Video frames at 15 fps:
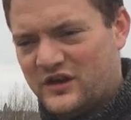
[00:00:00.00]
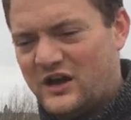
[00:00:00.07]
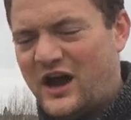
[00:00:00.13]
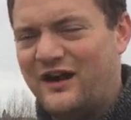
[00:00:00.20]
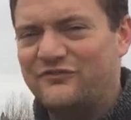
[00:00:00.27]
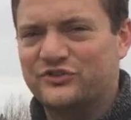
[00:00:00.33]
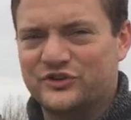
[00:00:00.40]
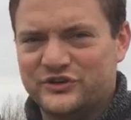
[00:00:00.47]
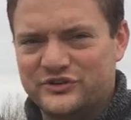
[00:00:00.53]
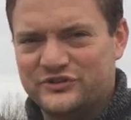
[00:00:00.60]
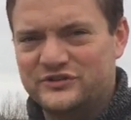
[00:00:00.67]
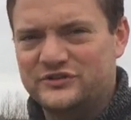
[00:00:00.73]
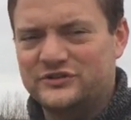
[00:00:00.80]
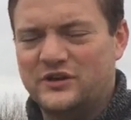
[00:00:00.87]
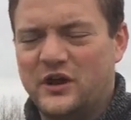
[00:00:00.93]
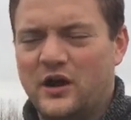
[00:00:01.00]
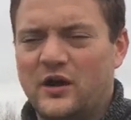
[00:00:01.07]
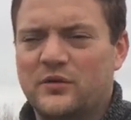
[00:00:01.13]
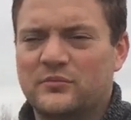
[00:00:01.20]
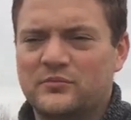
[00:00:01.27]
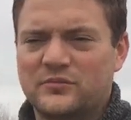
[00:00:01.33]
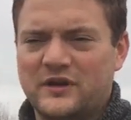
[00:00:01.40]
cover,
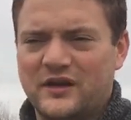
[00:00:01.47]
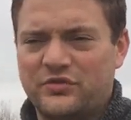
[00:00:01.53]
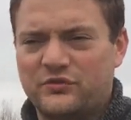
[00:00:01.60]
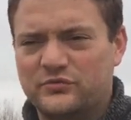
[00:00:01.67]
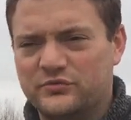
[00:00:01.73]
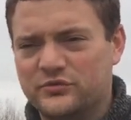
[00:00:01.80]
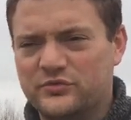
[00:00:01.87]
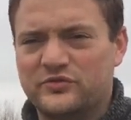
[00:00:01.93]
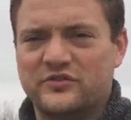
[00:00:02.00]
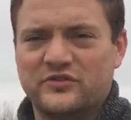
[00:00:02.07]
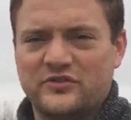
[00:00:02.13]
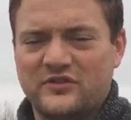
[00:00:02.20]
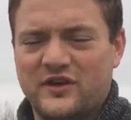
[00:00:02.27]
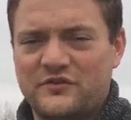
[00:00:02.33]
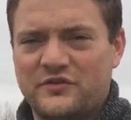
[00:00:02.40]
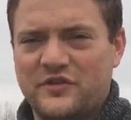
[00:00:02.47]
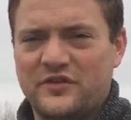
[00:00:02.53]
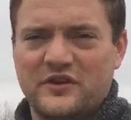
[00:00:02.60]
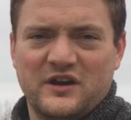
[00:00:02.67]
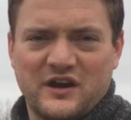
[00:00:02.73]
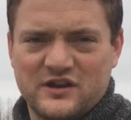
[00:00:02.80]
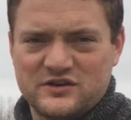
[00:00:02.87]
get the roots and stuff out
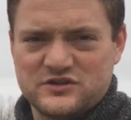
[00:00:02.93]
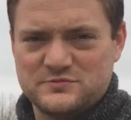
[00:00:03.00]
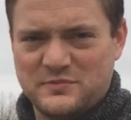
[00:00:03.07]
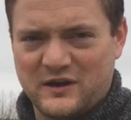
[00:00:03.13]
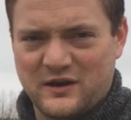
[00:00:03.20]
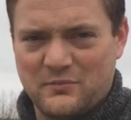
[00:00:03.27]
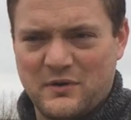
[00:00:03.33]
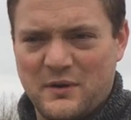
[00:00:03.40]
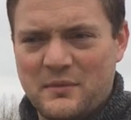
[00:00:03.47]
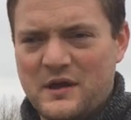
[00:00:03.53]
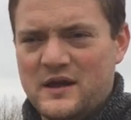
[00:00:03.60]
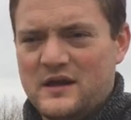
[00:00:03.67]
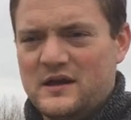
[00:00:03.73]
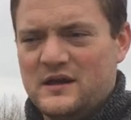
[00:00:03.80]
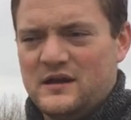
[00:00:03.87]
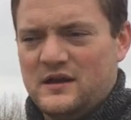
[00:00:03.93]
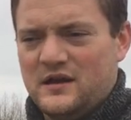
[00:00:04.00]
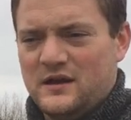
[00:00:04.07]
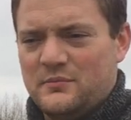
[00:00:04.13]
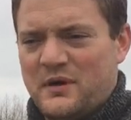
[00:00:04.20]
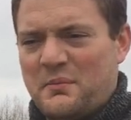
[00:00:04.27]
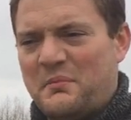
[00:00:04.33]
that I can just pick them up.
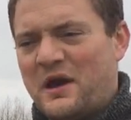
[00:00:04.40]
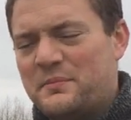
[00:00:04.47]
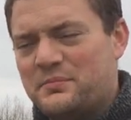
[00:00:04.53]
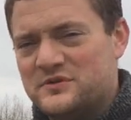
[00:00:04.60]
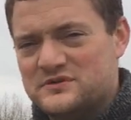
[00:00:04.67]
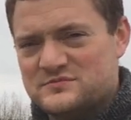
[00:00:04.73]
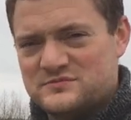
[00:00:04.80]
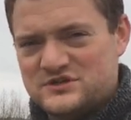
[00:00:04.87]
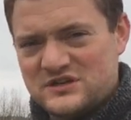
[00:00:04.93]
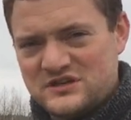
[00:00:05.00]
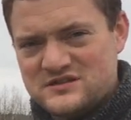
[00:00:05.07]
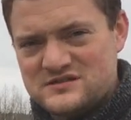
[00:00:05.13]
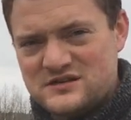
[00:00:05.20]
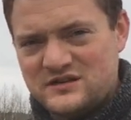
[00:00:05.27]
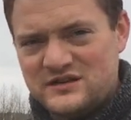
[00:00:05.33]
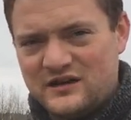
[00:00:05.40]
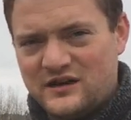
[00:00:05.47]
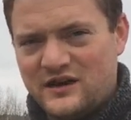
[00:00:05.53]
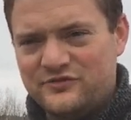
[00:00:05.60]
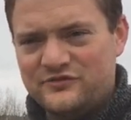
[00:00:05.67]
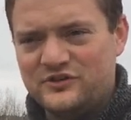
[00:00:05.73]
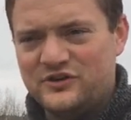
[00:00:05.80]
I might put some chickens on here
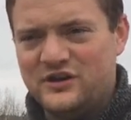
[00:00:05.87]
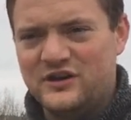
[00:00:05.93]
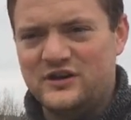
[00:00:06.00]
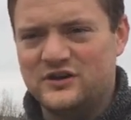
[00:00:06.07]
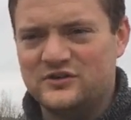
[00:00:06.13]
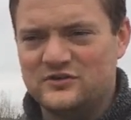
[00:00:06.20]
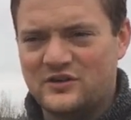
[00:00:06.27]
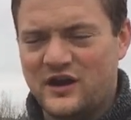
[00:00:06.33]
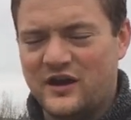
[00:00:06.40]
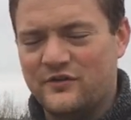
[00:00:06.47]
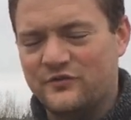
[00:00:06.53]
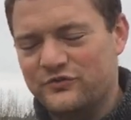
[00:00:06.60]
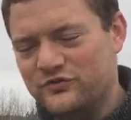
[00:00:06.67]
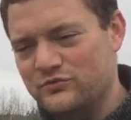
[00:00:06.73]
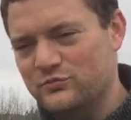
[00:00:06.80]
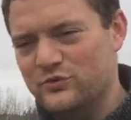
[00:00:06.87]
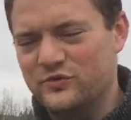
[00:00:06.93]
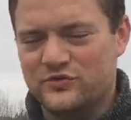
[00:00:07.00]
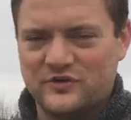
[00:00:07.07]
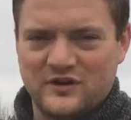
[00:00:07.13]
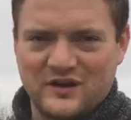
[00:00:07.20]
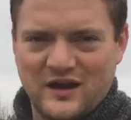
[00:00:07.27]
after to kind of
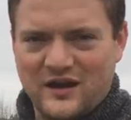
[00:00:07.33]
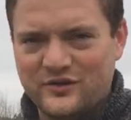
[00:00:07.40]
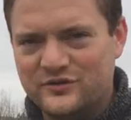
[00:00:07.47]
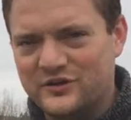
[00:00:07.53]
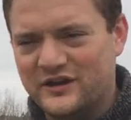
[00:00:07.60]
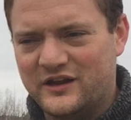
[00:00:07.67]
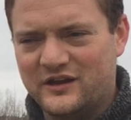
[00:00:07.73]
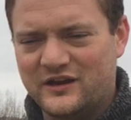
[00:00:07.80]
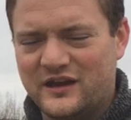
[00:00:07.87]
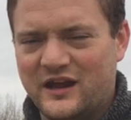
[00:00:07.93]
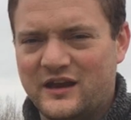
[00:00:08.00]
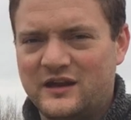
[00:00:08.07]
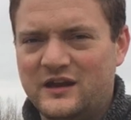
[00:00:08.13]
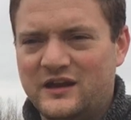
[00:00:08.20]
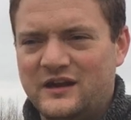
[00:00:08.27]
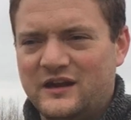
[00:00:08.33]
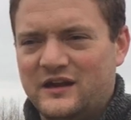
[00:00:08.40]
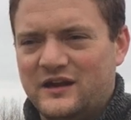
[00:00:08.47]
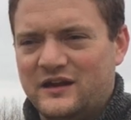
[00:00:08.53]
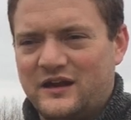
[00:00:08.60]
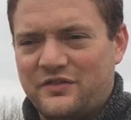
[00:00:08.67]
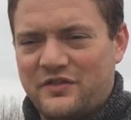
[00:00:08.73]
smoothen it out again,
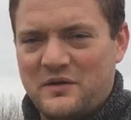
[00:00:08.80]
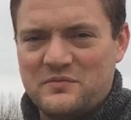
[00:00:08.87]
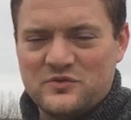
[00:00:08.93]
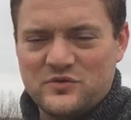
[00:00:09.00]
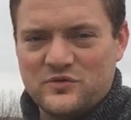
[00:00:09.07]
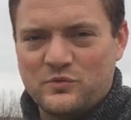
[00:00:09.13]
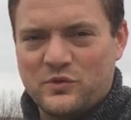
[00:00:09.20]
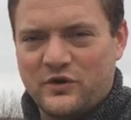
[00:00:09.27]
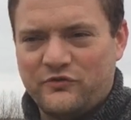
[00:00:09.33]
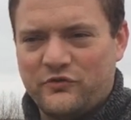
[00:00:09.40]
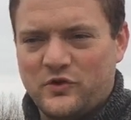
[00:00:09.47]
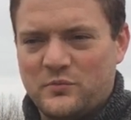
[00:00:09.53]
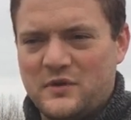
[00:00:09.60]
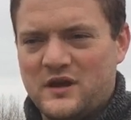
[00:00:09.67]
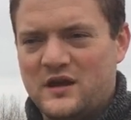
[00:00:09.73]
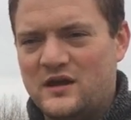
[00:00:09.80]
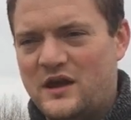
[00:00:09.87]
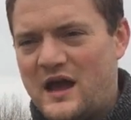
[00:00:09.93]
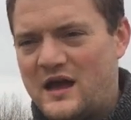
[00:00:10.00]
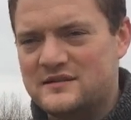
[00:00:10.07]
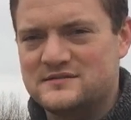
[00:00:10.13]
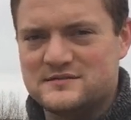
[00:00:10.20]
let them do the work for me,
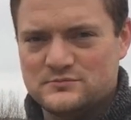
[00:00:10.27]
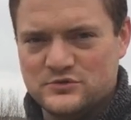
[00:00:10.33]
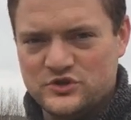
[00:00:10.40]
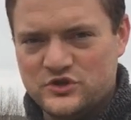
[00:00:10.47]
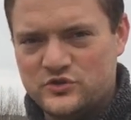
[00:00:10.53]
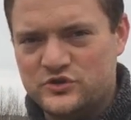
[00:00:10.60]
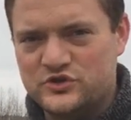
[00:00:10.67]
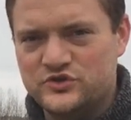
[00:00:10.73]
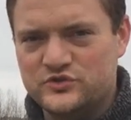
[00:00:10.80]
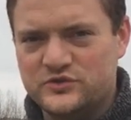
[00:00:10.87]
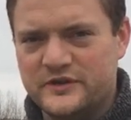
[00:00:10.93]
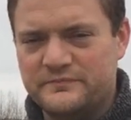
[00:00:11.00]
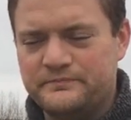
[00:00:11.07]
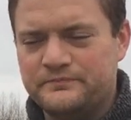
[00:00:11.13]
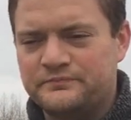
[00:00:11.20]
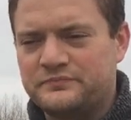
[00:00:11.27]
add some manure to it.